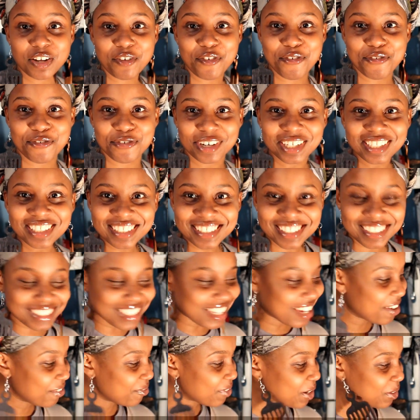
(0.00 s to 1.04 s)
the fun
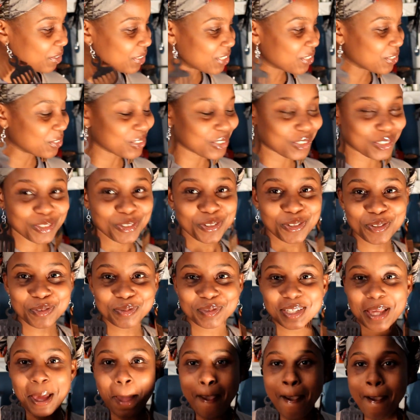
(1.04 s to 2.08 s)
stuff. I was so
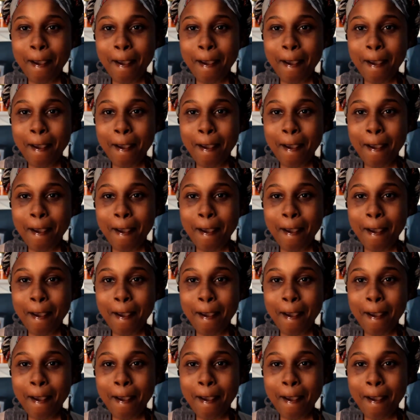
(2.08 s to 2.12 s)
souped.